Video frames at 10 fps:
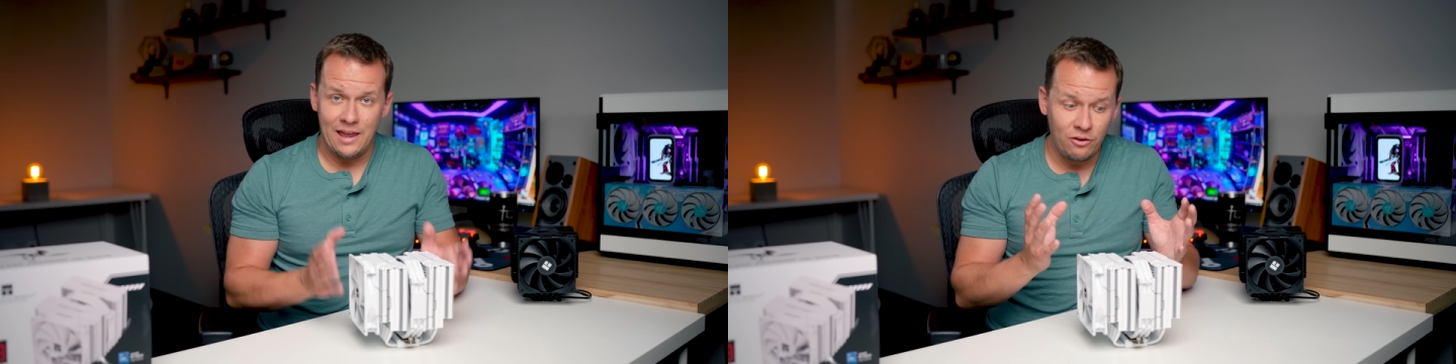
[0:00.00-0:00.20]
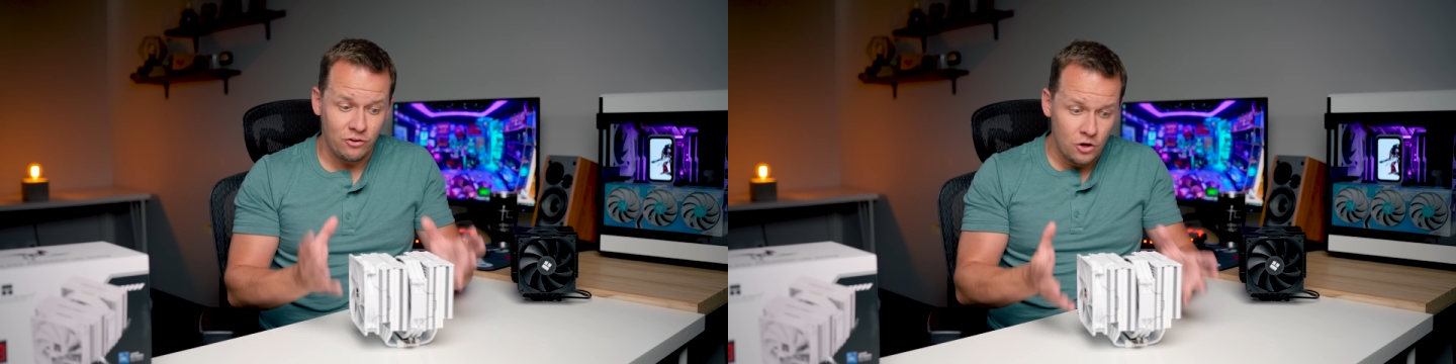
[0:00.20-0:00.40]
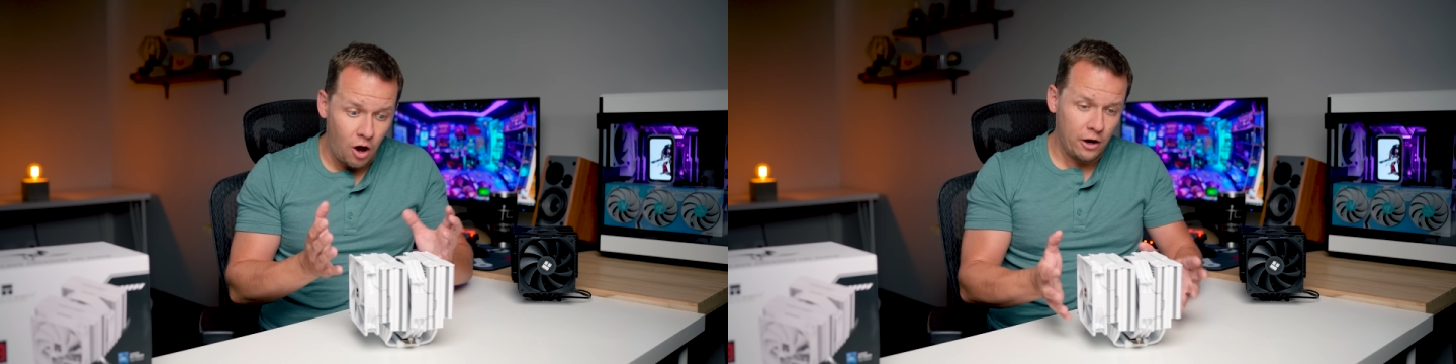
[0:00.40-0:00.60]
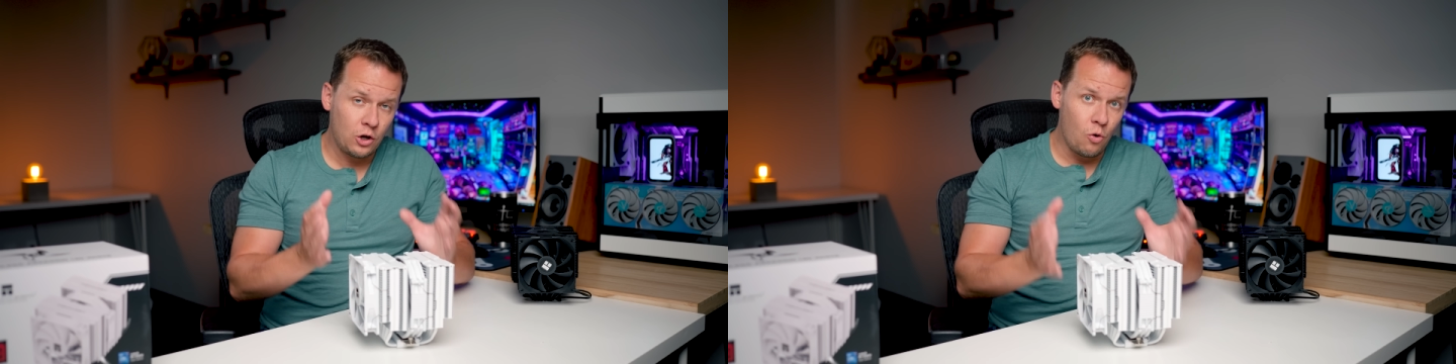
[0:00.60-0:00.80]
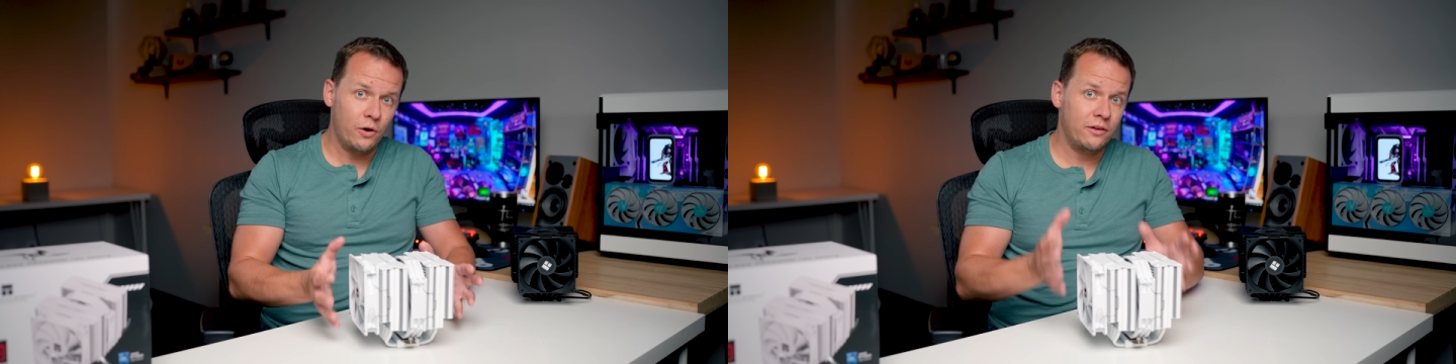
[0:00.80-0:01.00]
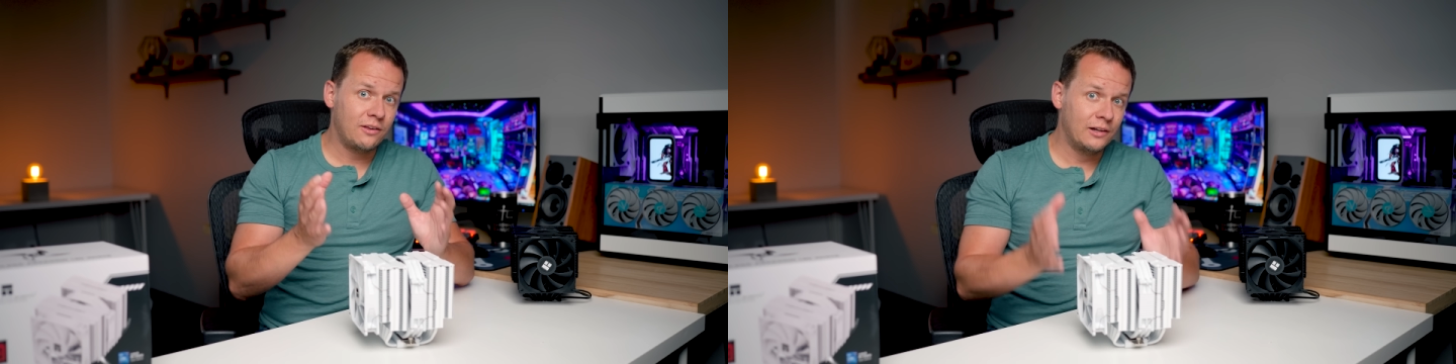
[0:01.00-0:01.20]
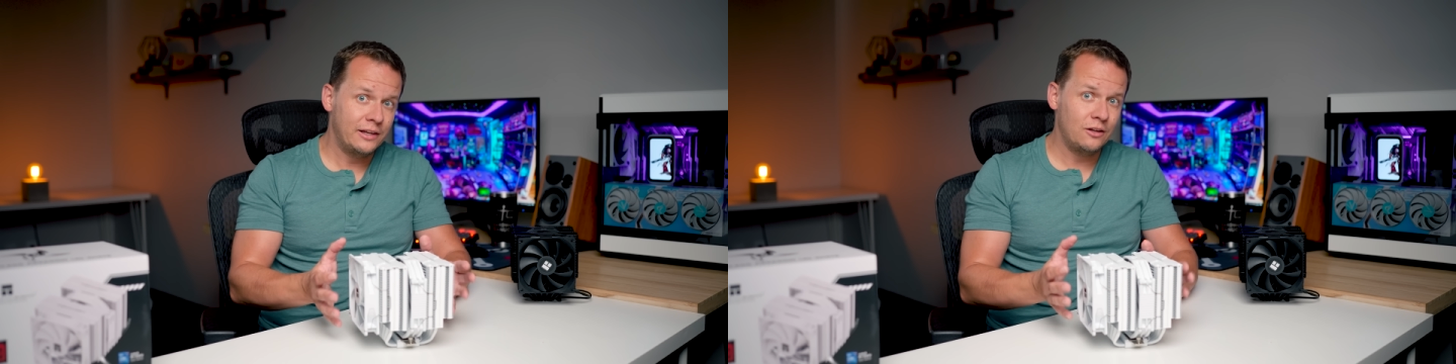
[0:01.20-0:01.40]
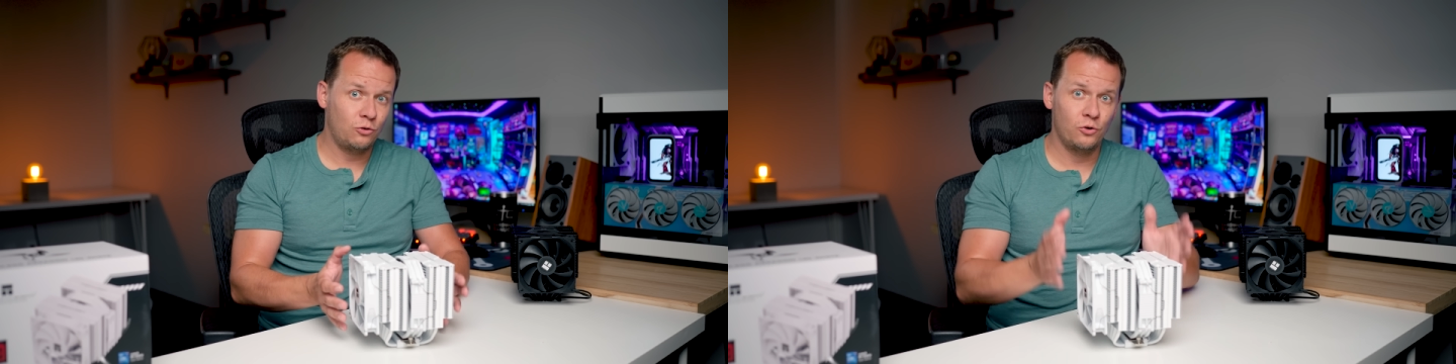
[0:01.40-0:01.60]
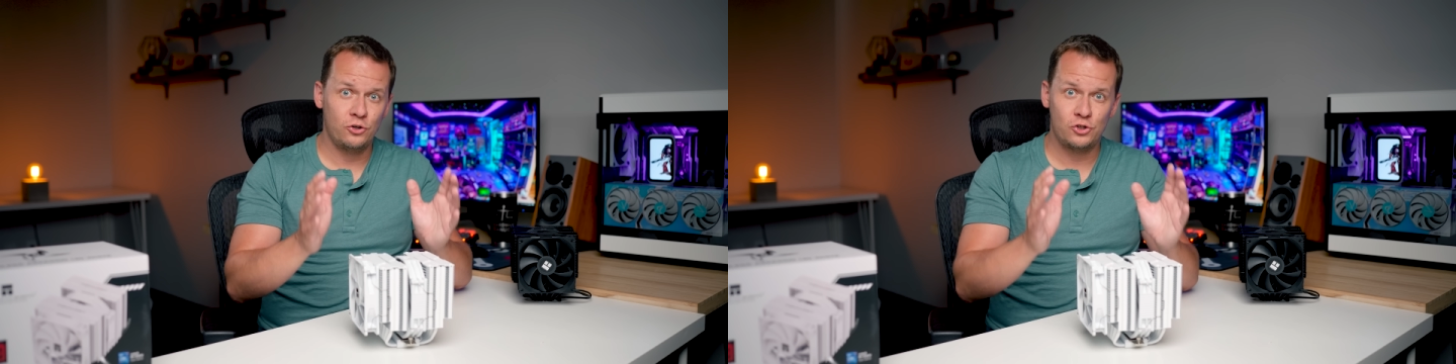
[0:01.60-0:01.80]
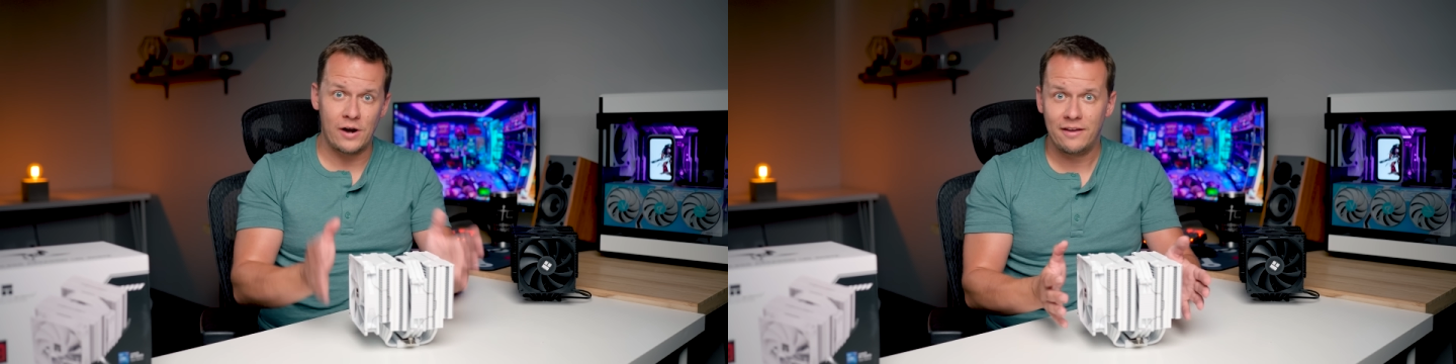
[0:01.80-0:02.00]
is not going to lead to a
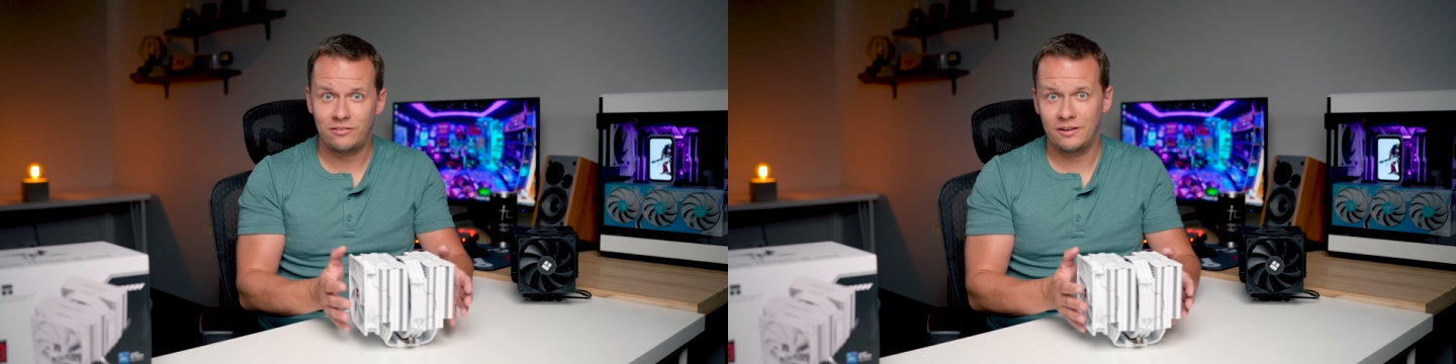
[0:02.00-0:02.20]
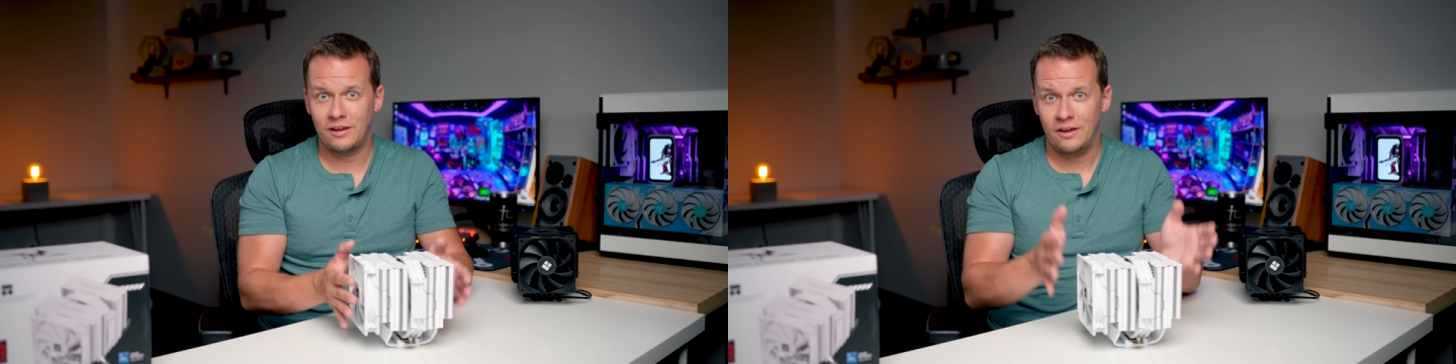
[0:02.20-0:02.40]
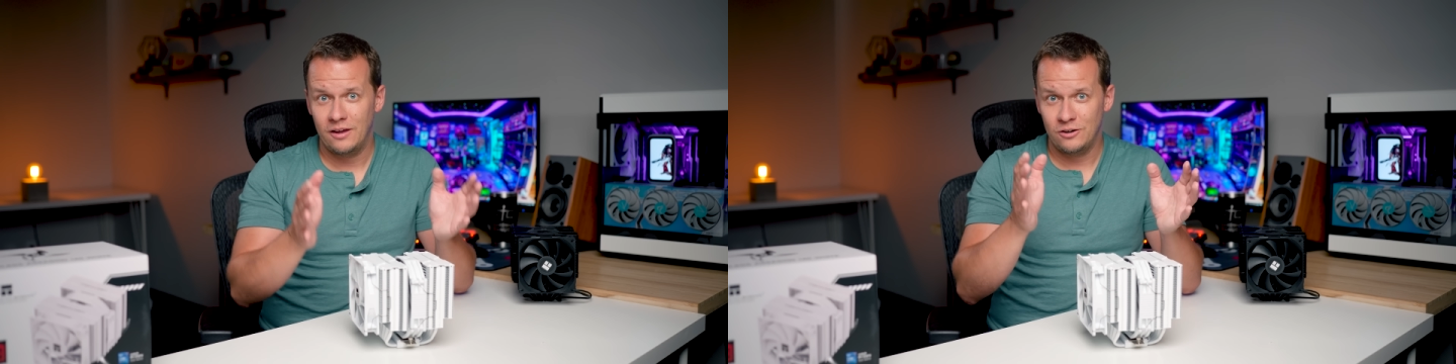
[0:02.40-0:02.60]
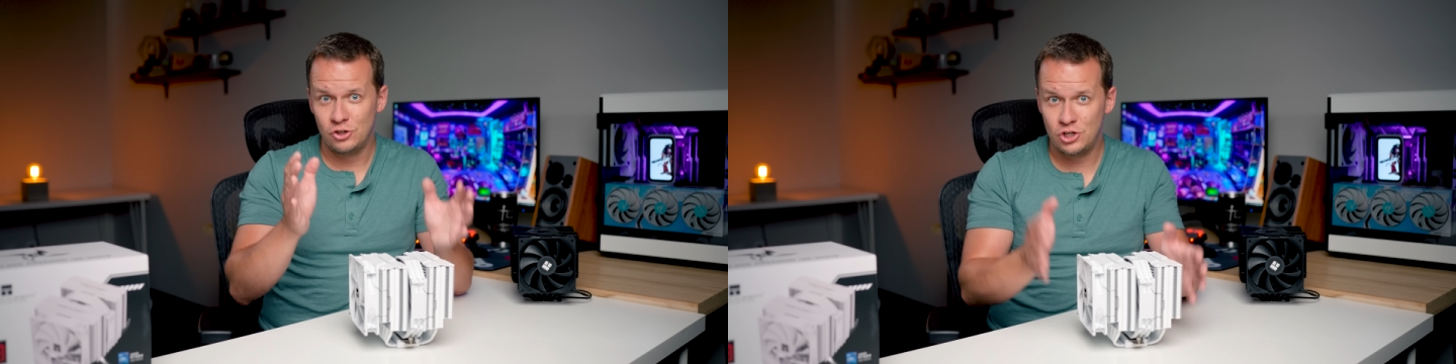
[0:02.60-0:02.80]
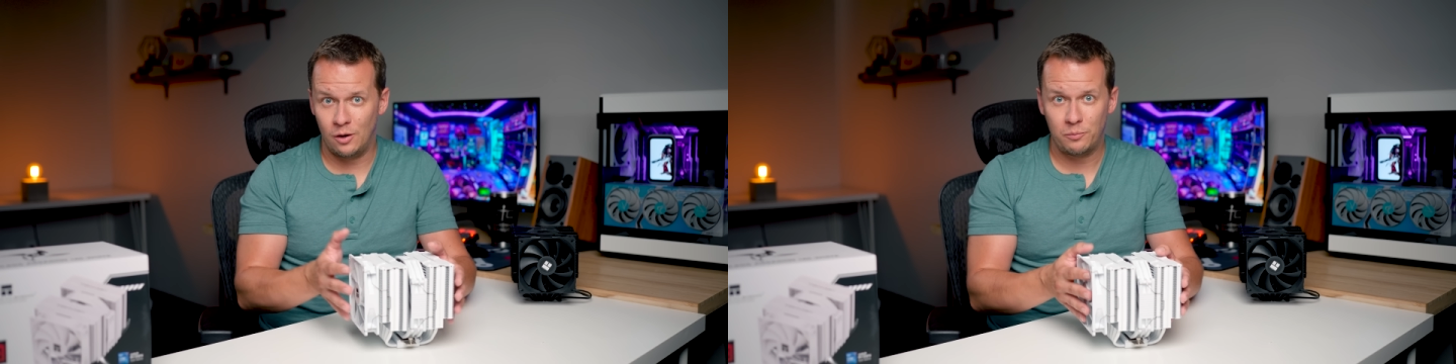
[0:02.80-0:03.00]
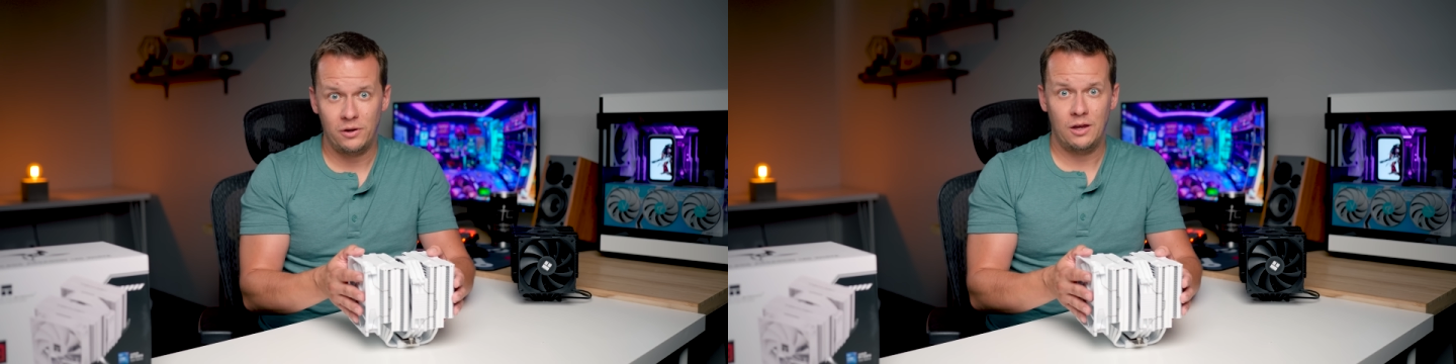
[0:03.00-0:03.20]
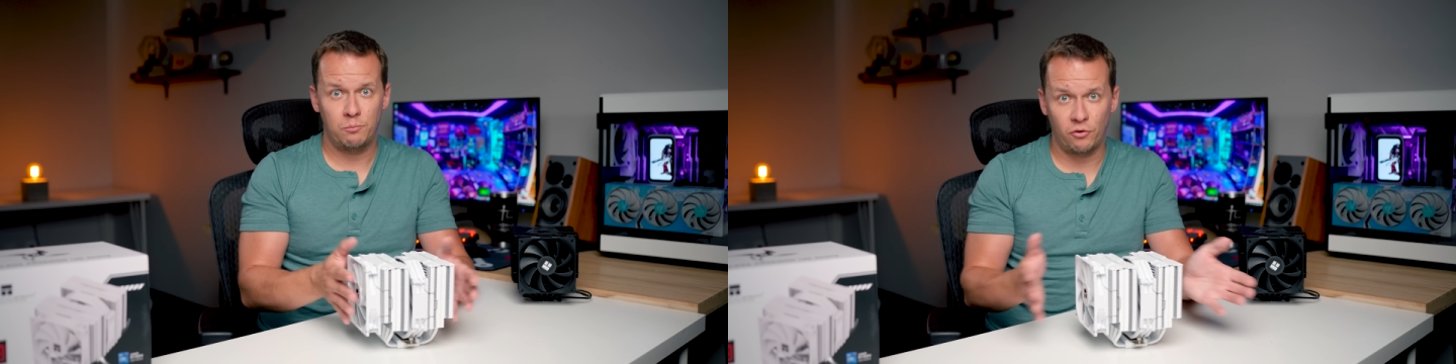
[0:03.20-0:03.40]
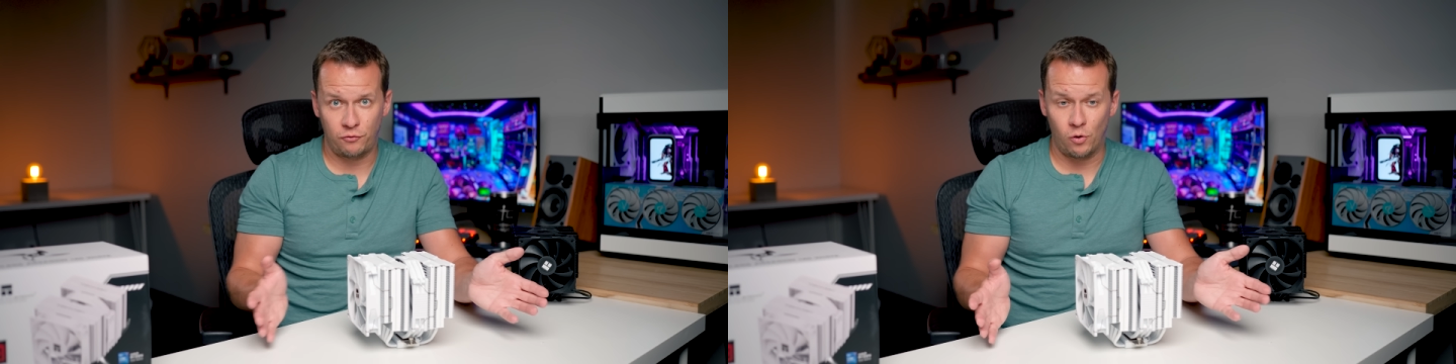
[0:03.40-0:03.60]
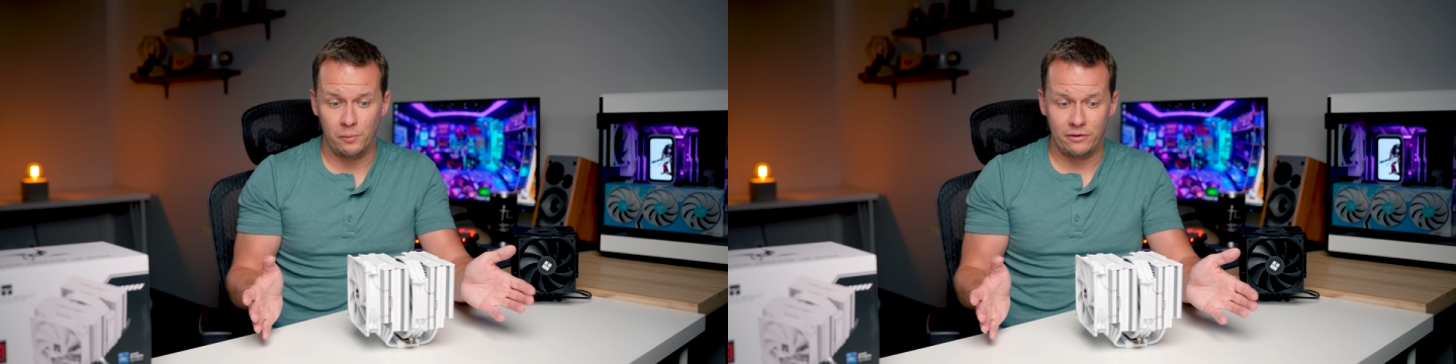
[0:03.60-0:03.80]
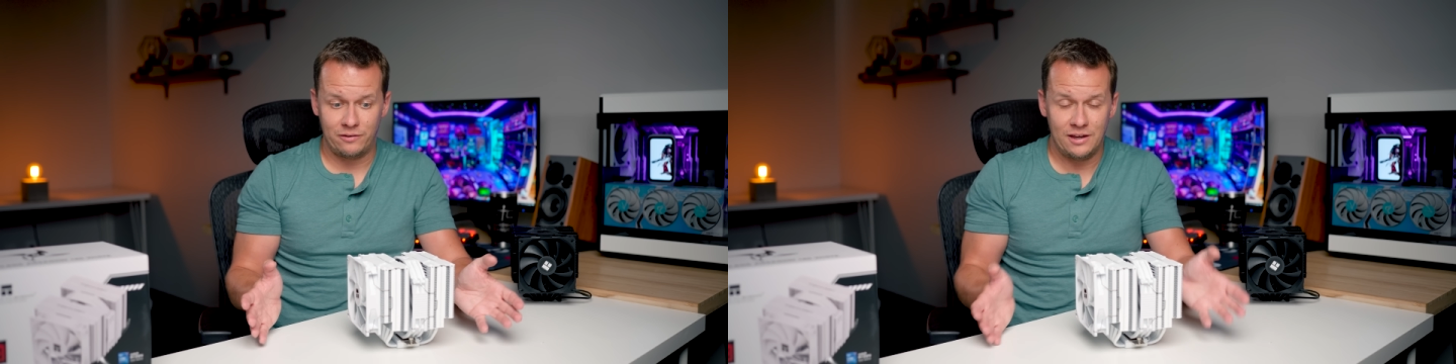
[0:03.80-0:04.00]
drastic jump in performance.